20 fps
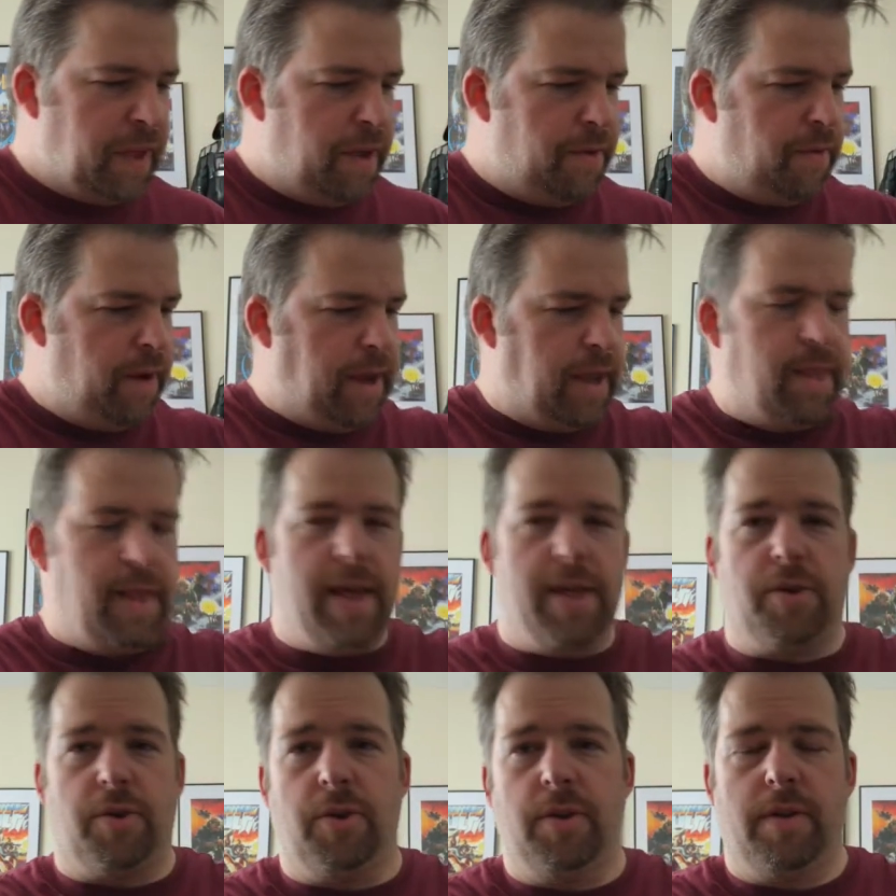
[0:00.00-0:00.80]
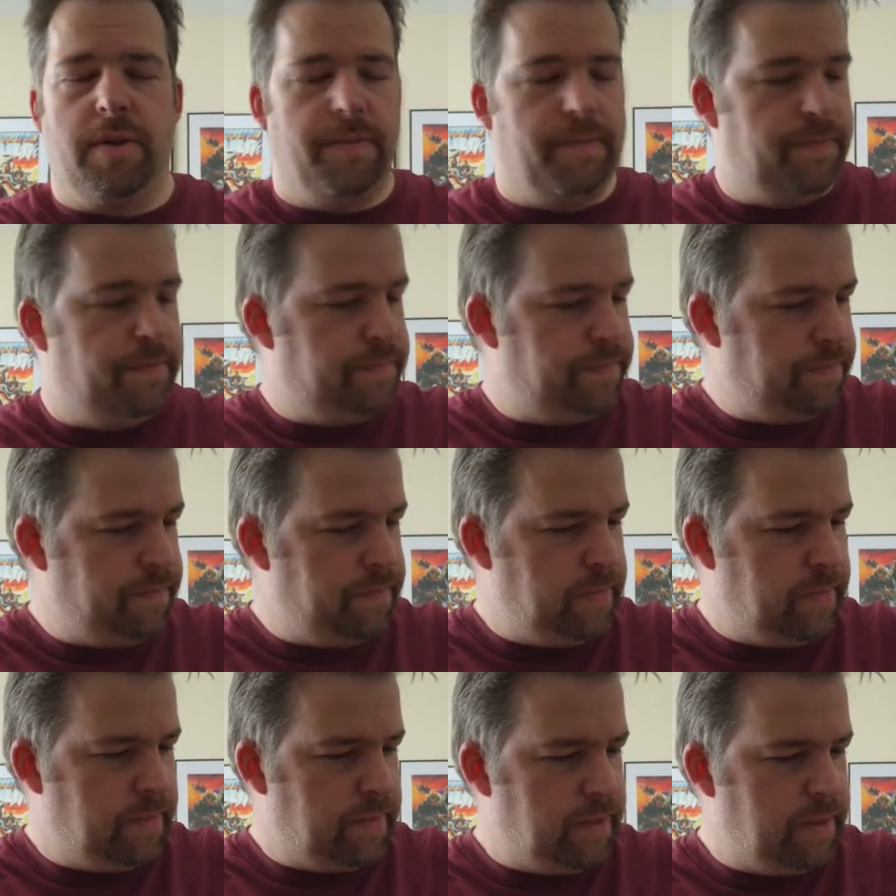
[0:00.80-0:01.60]
Right, that's good.
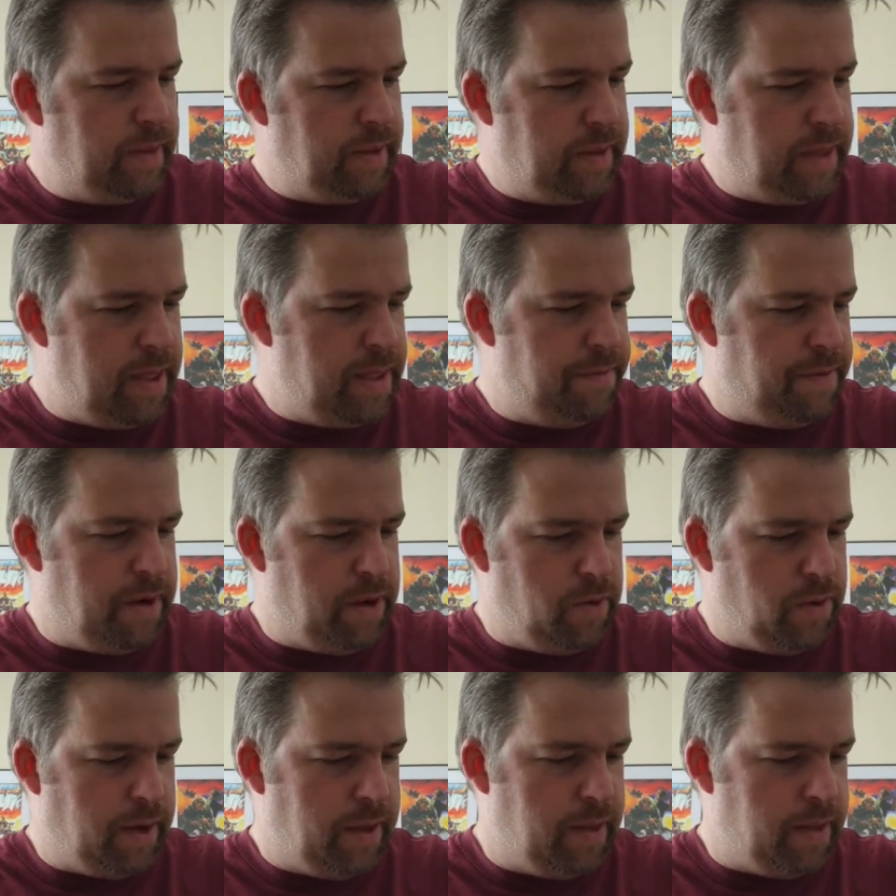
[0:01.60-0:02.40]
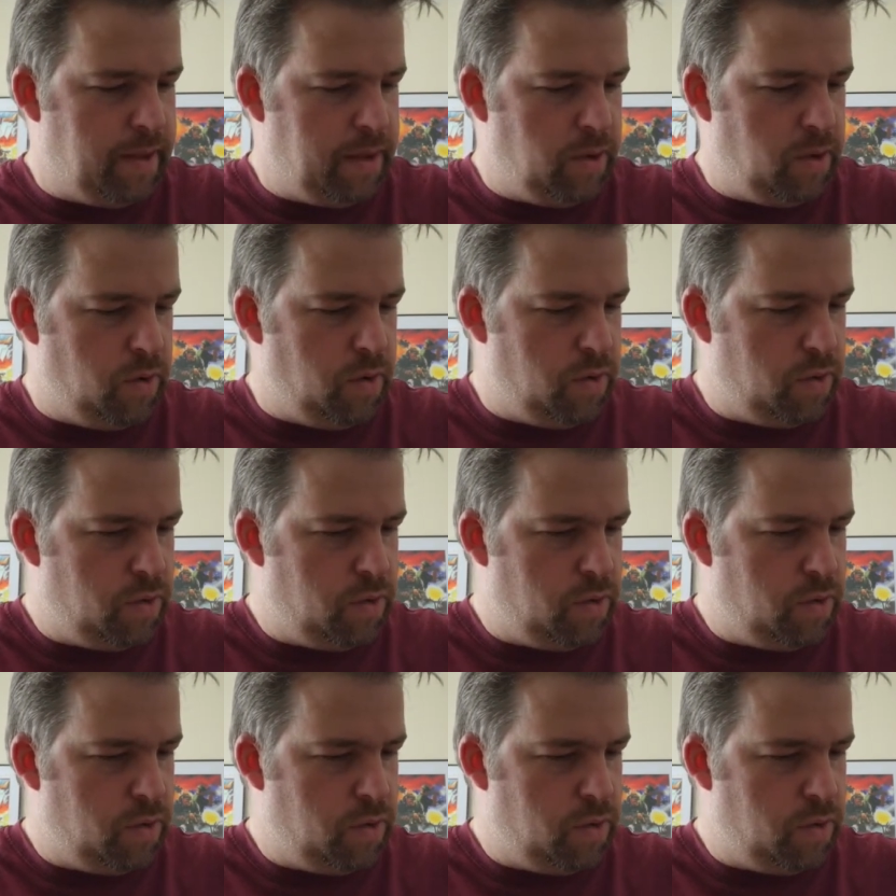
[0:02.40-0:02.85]
Let the video continue.